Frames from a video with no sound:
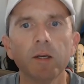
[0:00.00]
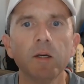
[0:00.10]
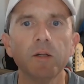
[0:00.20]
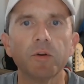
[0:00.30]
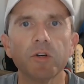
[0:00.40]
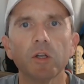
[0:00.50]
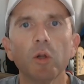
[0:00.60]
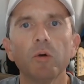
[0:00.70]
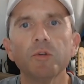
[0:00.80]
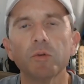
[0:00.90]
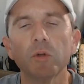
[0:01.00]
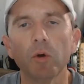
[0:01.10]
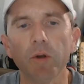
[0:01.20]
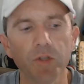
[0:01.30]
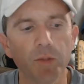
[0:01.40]
There is a
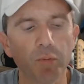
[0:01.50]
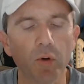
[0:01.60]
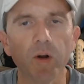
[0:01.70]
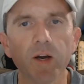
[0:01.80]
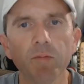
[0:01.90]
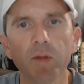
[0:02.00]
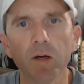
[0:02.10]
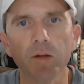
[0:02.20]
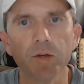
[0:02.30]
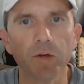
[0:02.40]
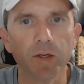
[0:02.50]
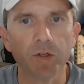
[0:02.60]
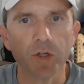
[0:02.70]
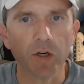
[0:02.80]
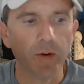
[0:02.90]
loyalty program there that
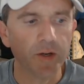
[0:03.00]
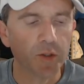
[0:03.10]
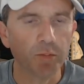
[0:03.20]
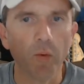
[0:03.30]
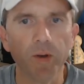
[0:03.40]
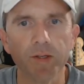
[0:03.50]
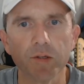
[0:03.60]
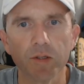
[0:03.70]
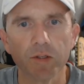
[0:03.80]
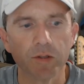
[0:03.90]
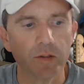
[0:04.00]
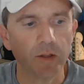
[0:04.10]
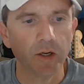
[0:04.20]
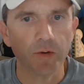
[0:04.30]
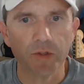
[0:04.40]
generates points. It's,
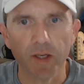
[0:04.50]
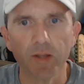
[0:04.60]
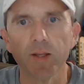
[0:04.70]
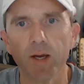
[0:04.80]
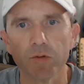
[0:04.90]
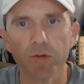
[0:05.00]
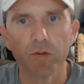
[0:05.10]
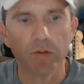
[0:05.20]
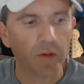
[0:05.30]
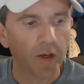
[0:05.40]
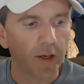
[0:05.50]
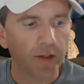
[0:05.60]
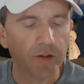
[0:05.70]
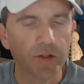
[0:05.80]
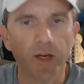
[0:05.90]
you know, it's 10,000,
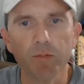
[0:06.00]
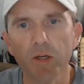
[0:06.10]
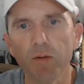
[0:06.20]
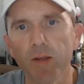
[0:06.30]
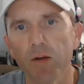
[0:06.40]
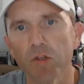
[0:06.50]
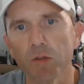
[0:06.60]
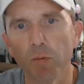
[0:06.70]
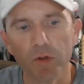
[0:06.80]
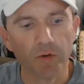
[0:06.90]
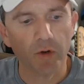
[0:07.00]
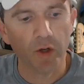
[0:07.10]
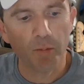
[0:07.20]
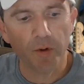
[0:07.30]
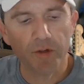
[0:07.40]
the same 10,000
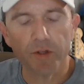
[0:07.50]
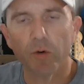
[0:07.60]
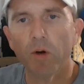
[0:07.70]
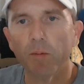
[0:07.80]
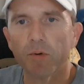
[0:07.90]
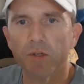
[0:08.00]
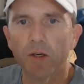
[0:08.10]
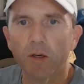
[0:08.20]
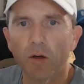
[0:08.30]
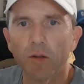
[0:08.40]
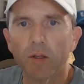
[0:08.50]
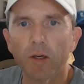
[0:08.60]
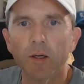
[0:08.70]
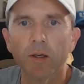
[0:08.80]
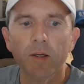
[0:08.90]
sportsfolio points that are represented
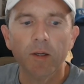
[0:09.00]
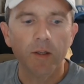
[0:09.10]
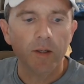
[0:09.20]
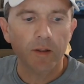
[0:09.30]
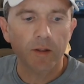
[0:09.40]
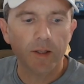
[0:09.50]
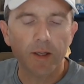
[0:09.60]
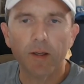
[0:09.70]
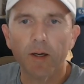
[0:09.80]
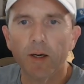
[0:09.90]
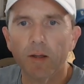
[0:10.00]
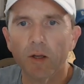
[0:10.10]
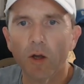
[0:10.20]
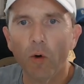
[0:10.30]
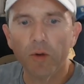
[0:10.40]
on the
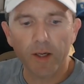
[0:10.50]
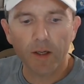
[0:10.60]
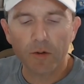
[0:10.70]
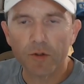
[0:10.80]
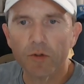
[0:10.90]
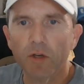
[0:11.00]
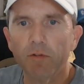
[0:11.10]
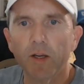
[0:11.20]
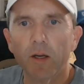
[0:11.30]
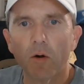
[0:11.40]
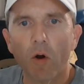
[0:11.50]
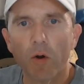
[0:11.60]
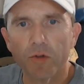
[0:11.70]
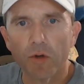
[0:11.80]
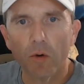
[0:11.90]
Golden Eagle certificate are
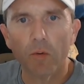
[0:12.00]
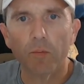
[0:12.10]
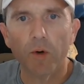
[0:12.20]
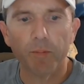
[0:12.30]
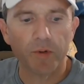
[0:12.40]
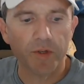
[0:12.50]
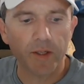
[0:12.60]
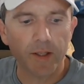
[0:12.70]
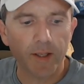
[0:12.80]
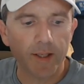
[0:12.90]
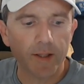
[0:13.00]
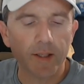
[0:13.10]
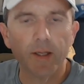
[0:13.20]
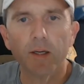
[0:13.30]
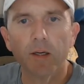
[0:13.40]
also represented in
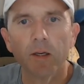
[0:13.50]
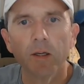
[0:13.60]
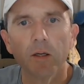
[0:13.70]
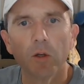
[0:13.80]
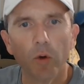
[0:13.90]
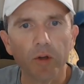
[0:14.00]
the loyalty